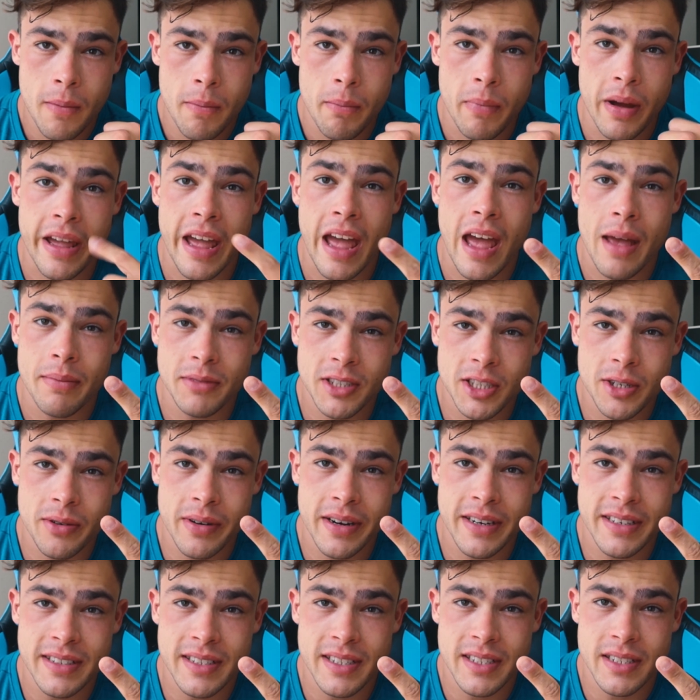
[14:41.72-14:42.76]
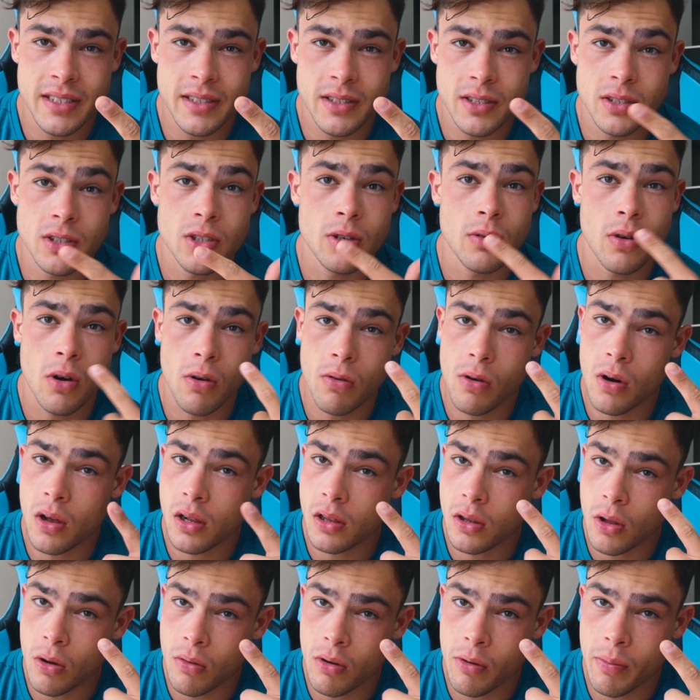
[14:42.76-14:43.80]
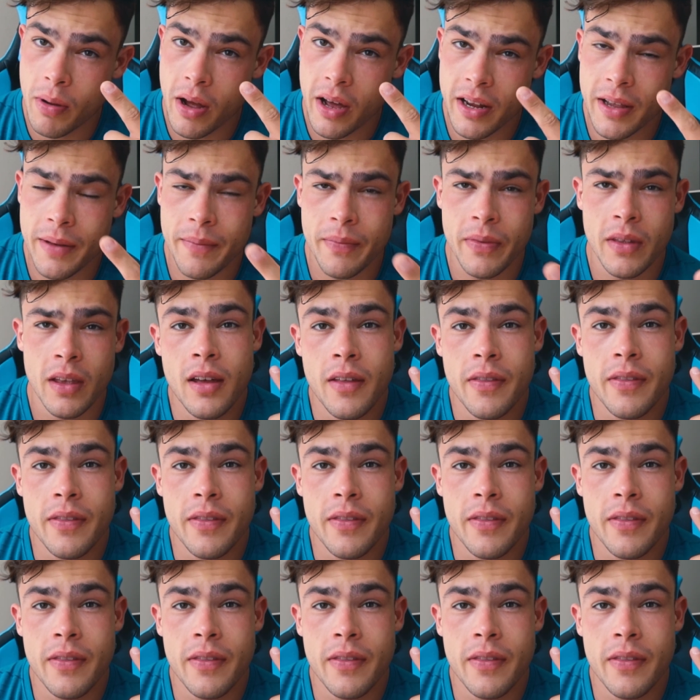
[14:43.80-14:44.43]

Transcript: my hamstrings, so overall lower body,